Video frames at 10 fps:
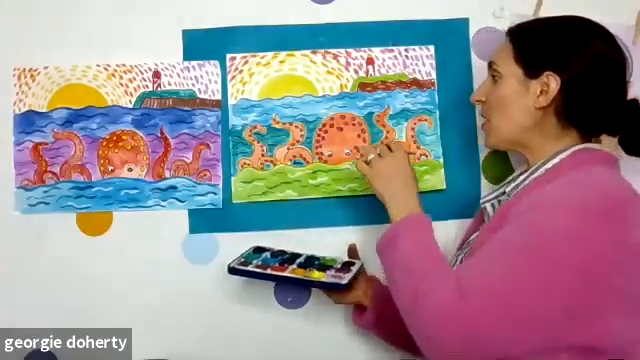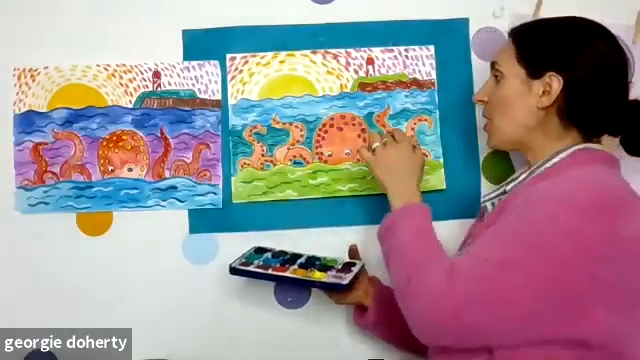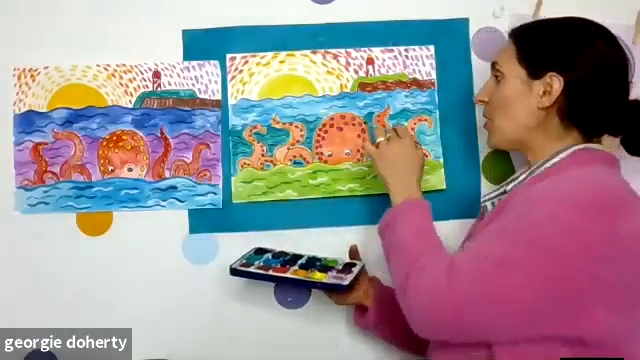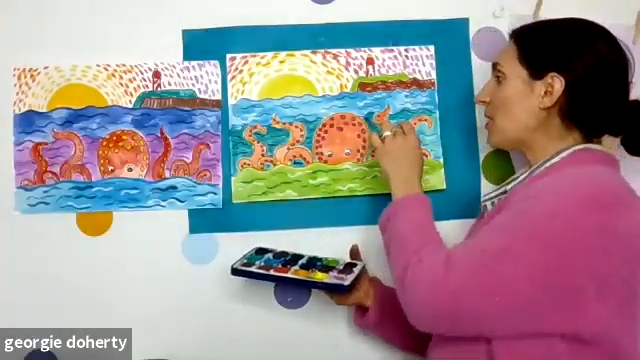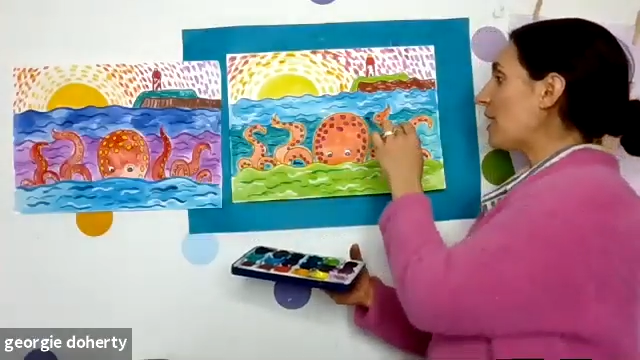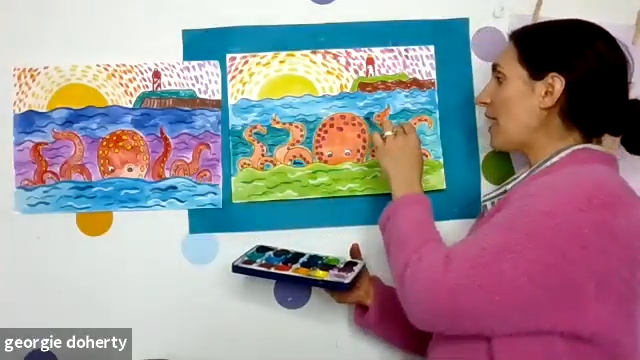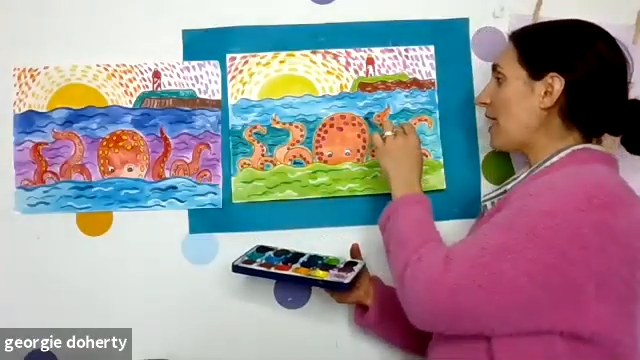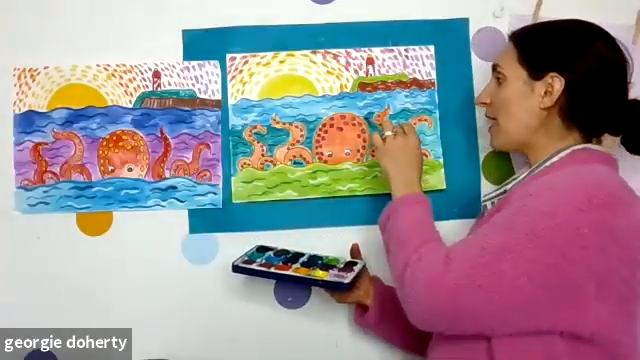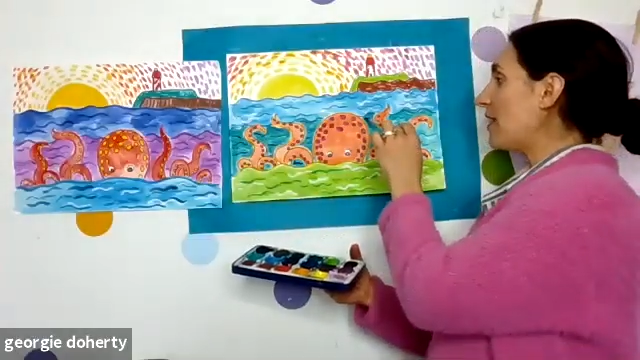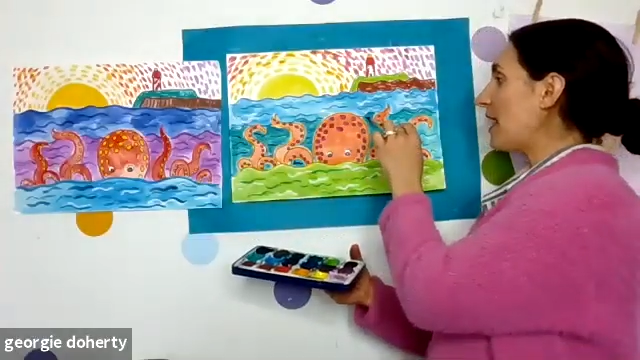Okay,
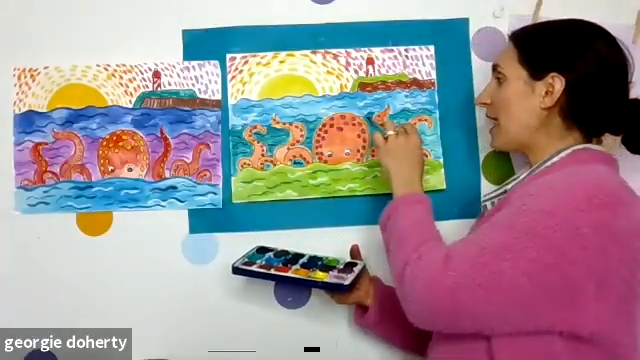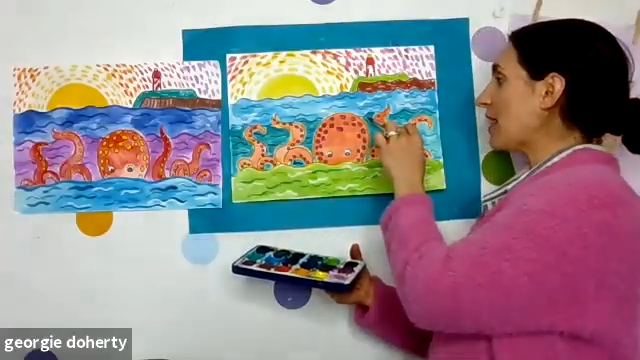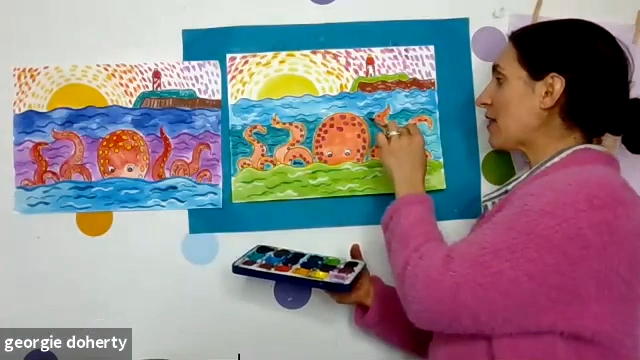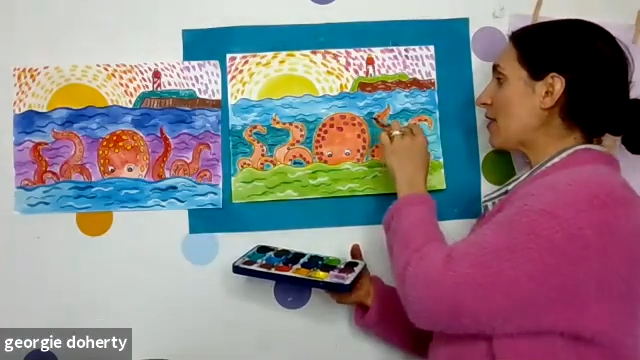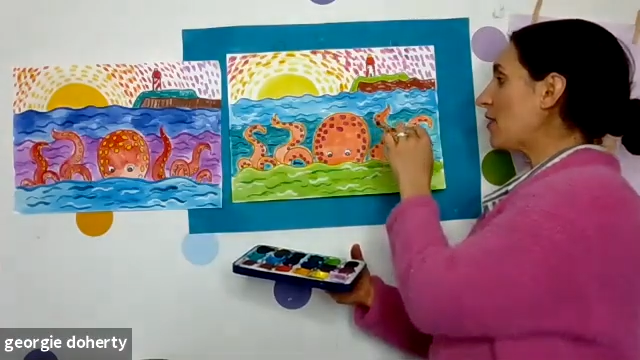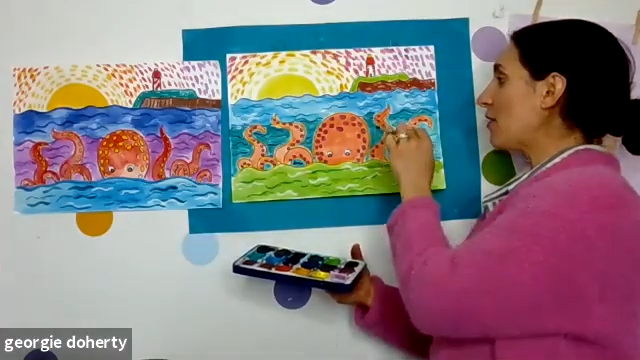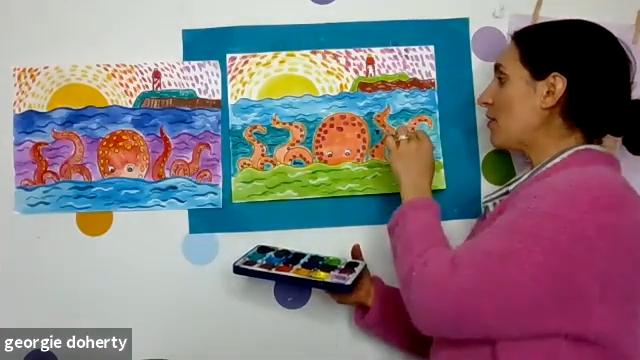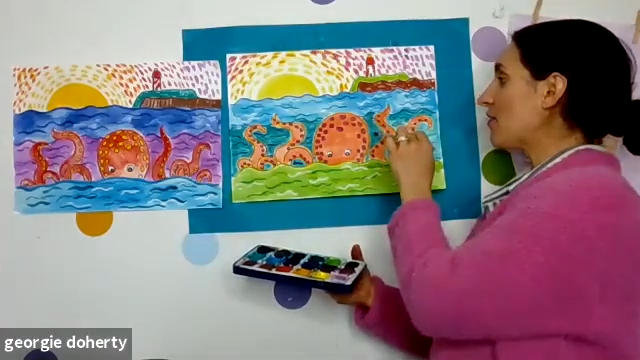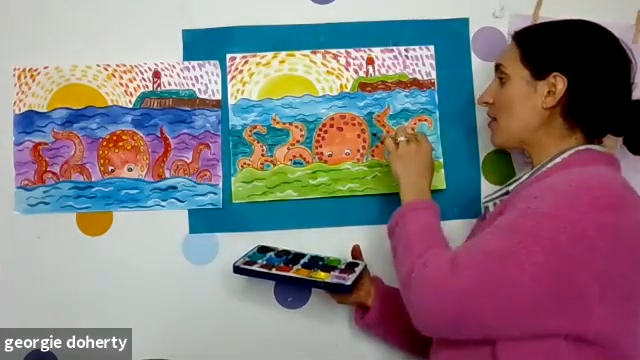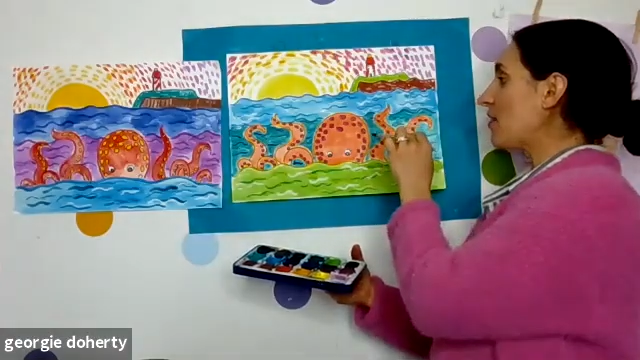I like those.